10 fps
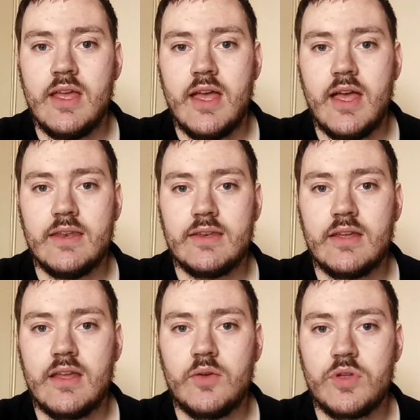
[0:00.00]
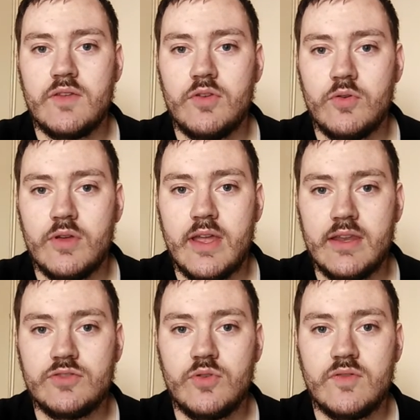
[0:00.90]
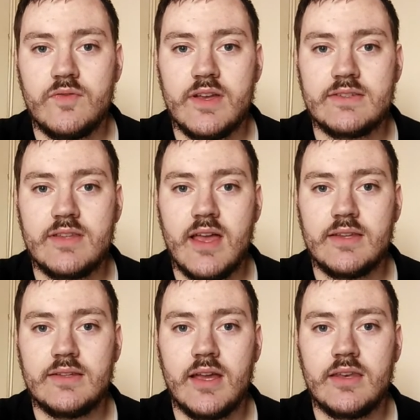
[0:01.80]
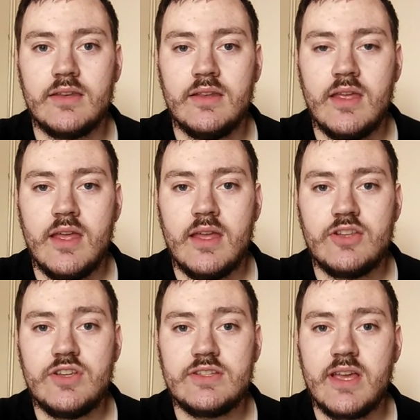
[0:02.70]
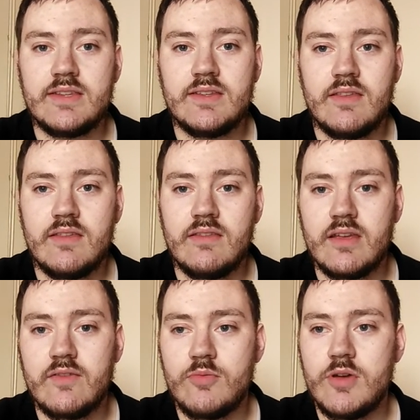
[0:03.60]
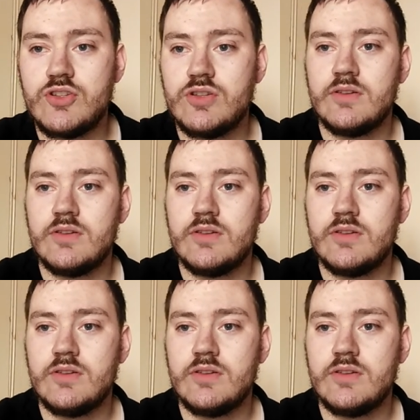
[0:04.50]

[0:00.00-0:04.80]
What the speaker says: and I will give you any sort of advice that I can. Cheers guys, thank you very much.